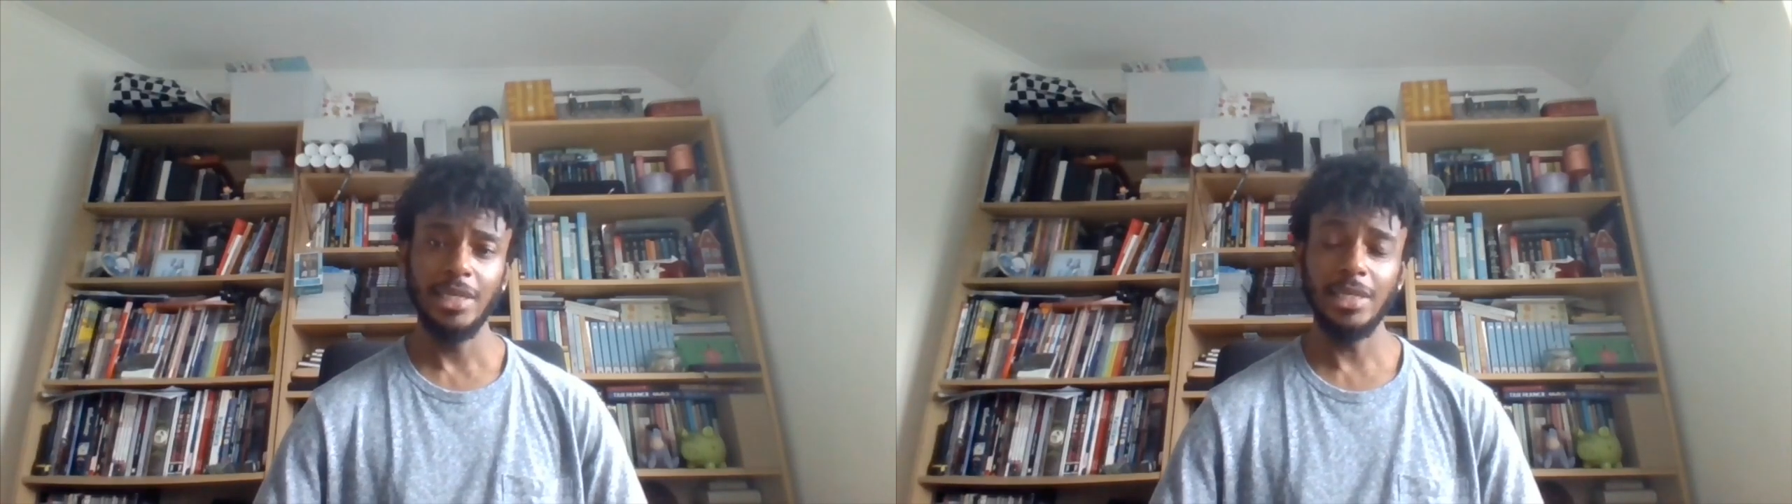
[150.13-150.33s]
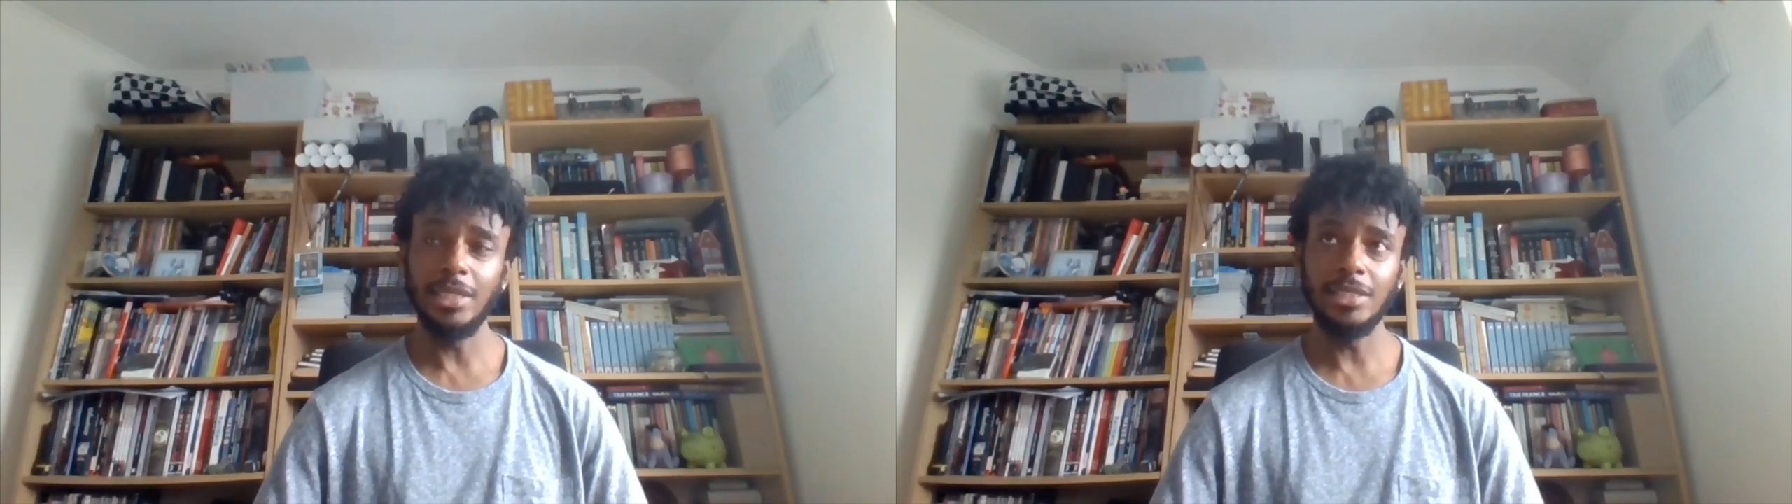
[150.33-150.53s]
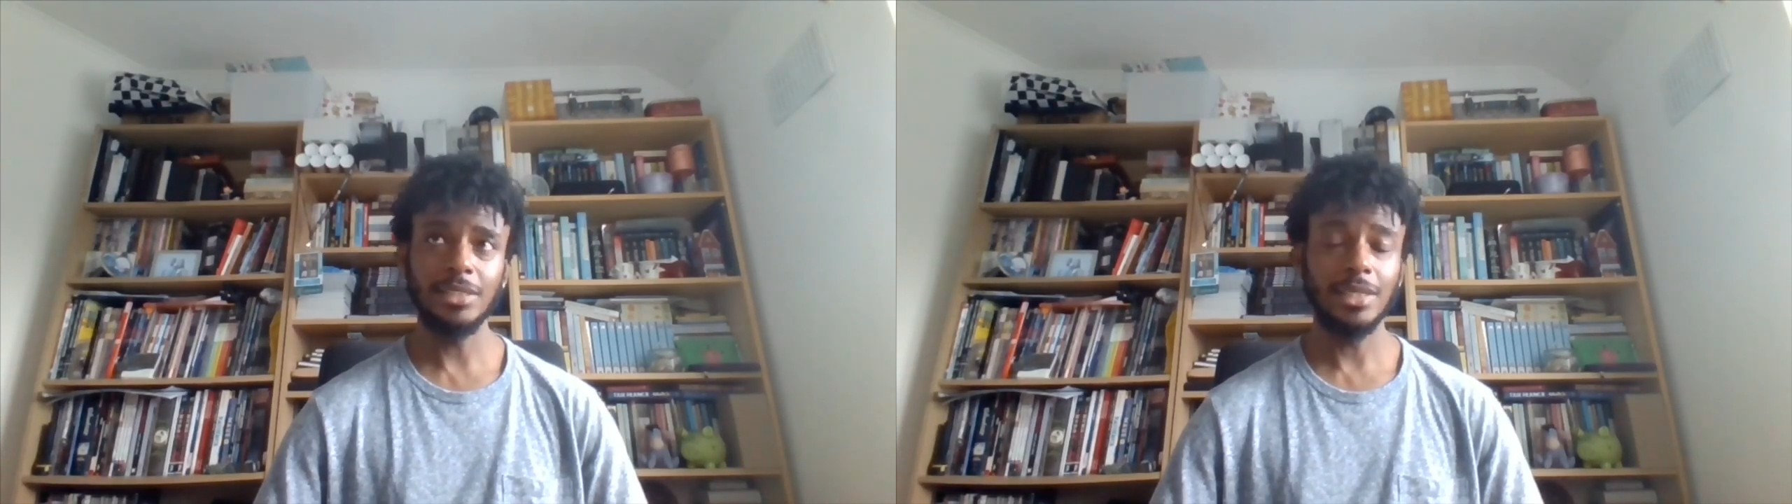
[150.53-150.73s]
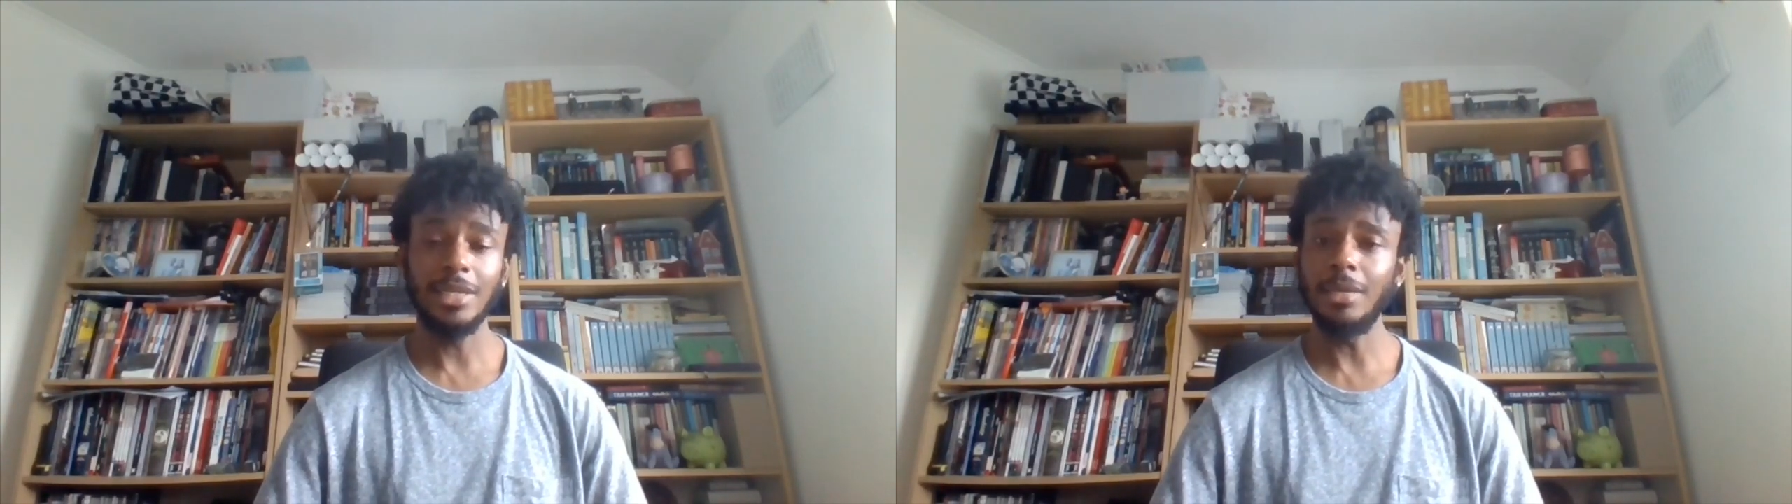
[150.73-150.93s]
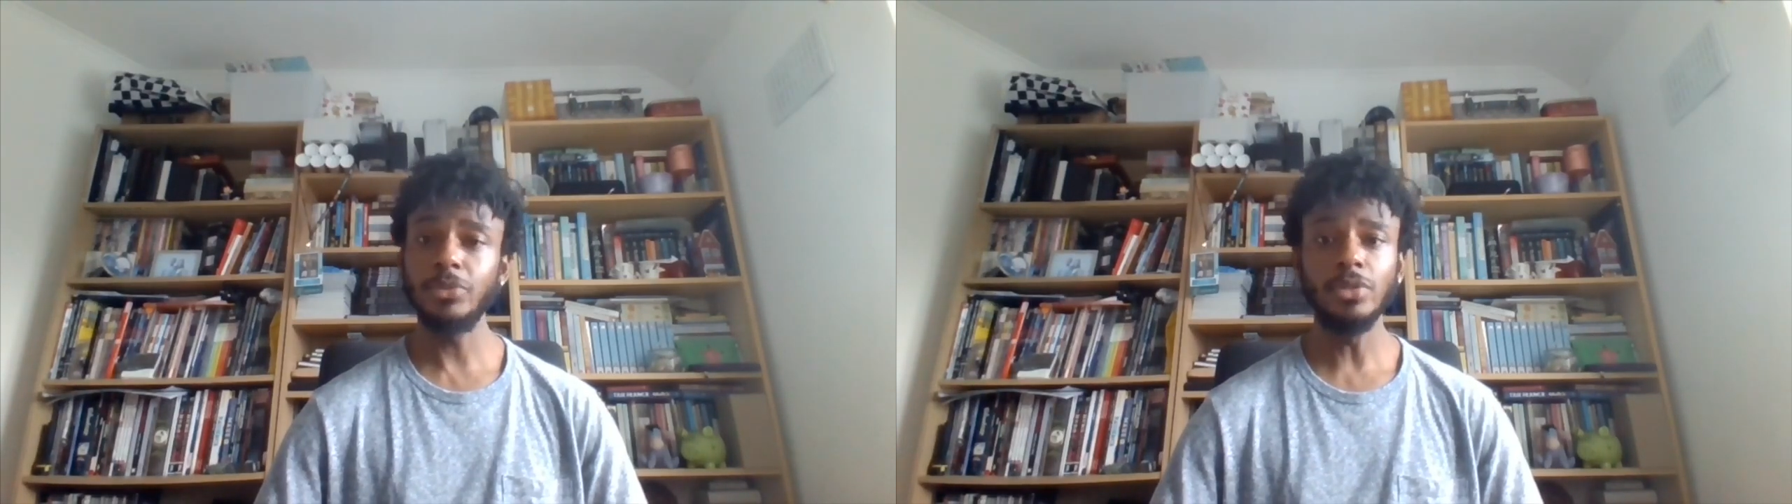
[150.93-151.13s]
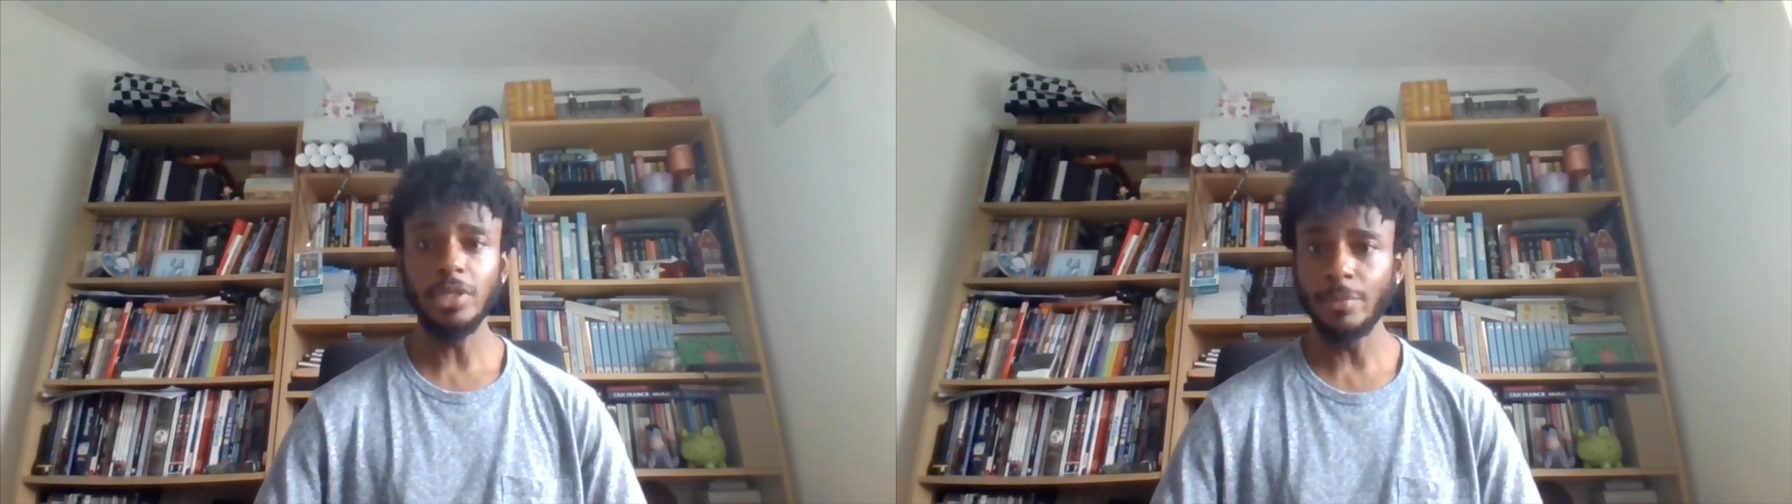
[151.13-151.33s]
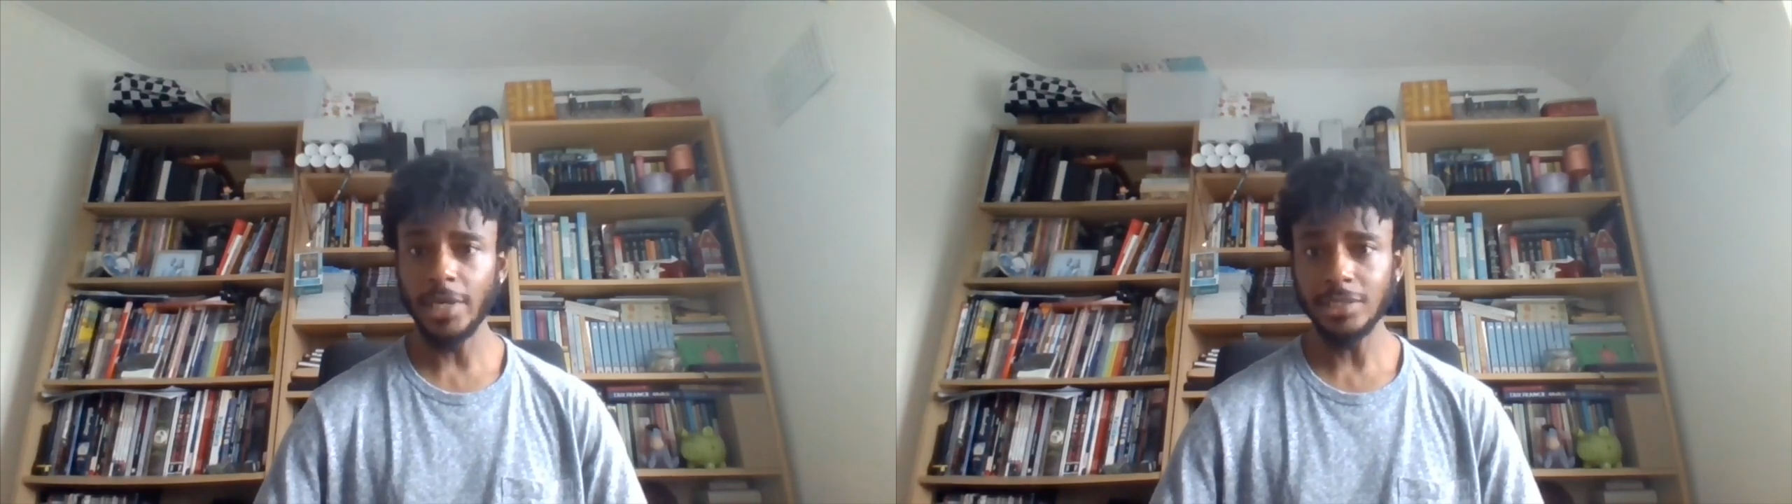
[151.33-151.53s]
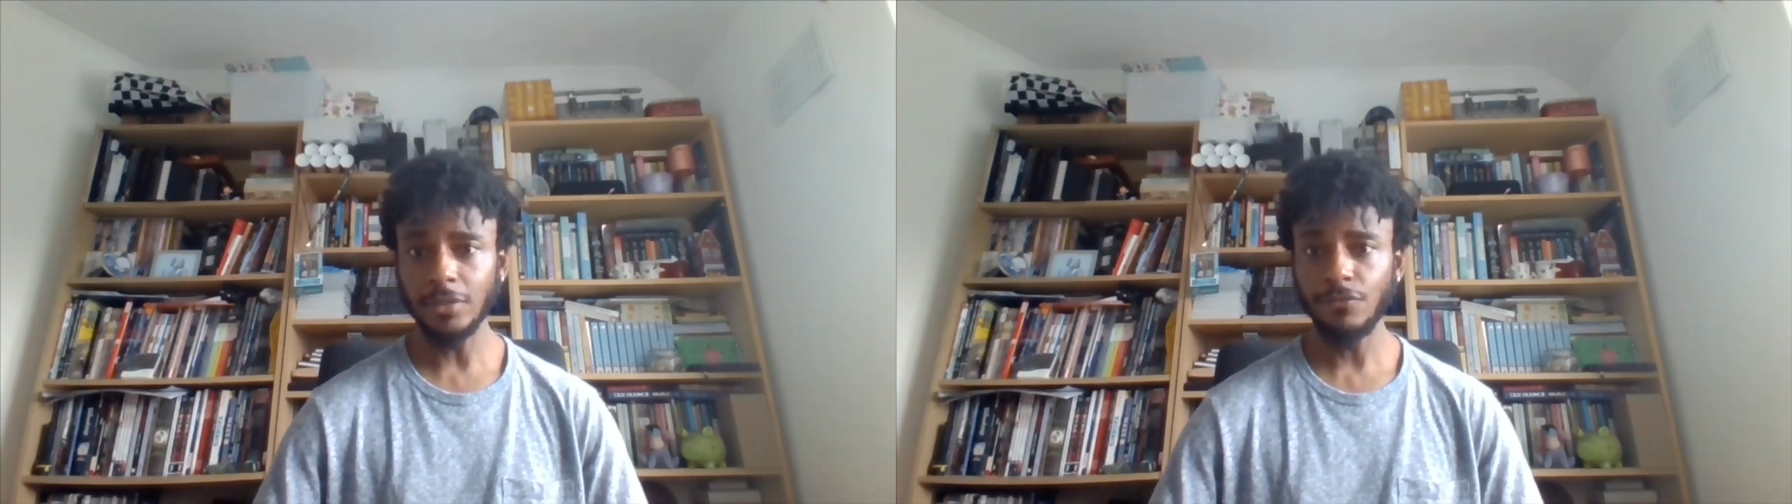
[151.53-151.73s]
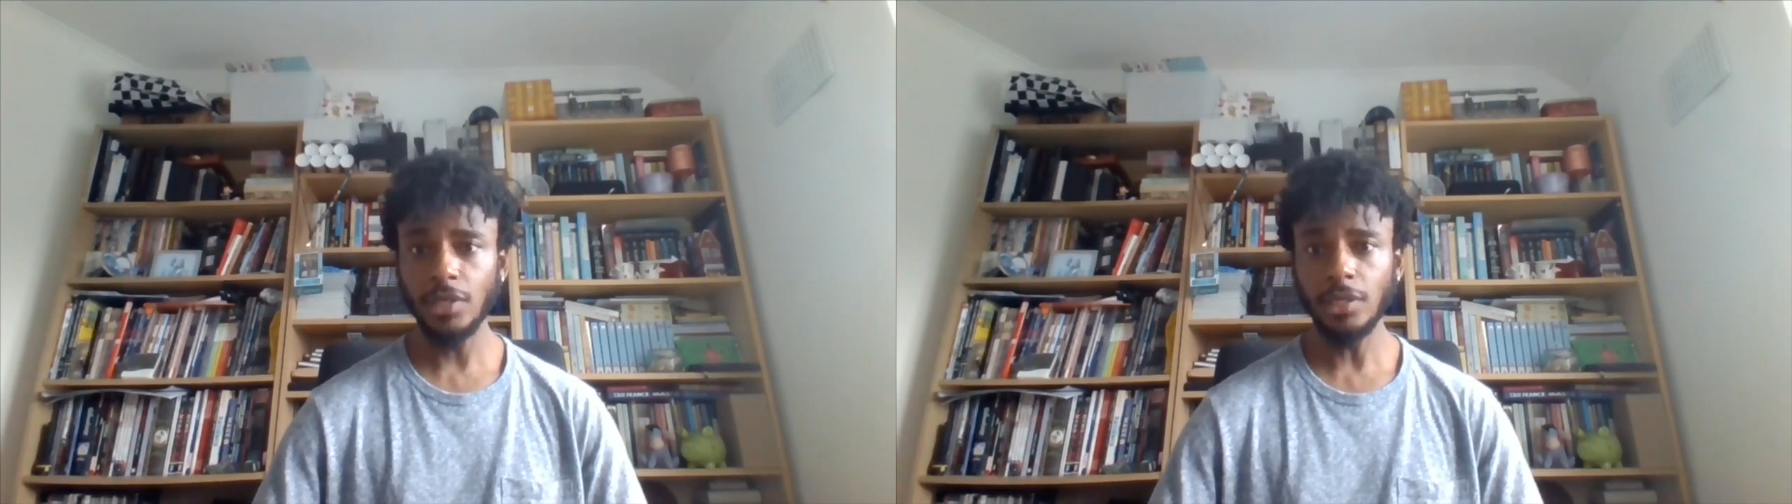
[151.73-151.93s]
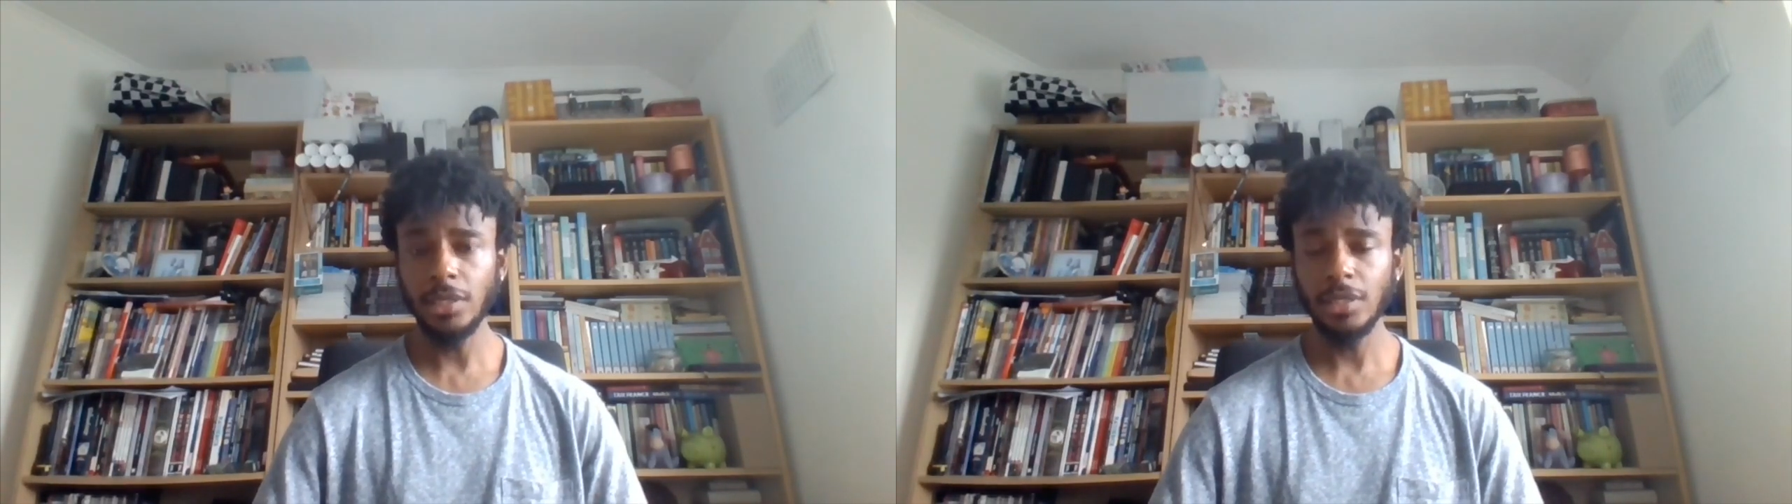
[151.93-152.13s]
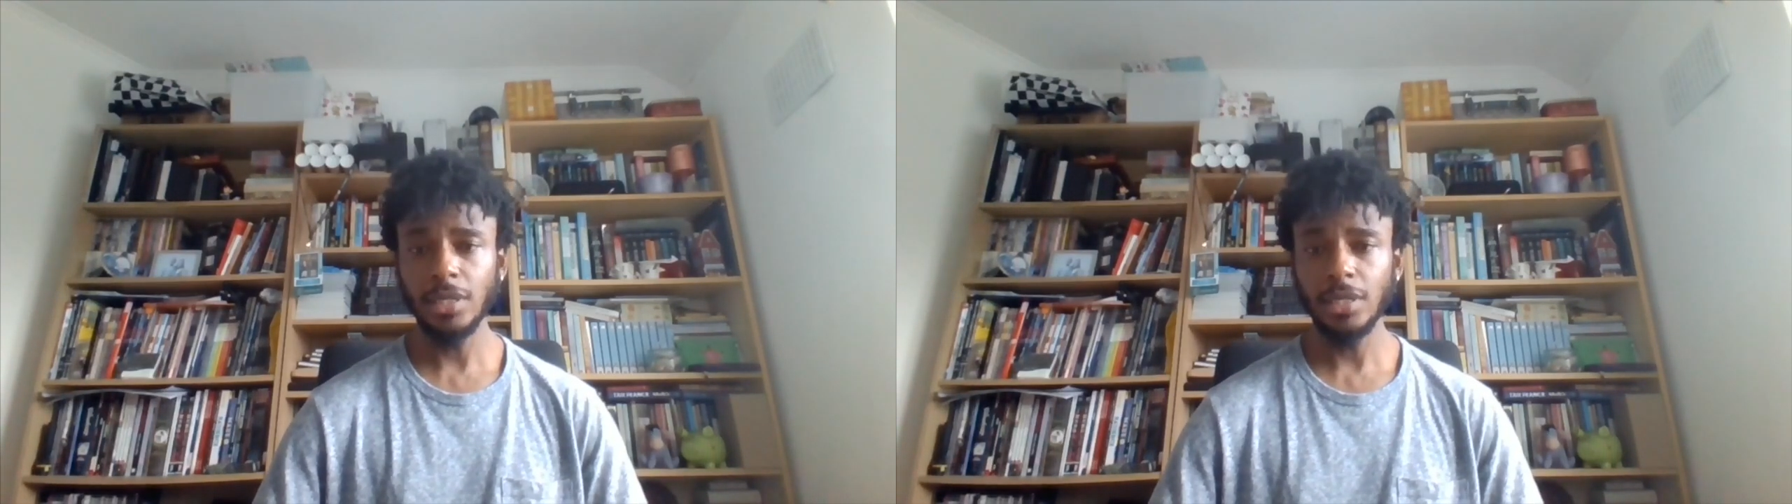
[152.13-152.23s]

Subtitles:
is an absolutely amazing feeling,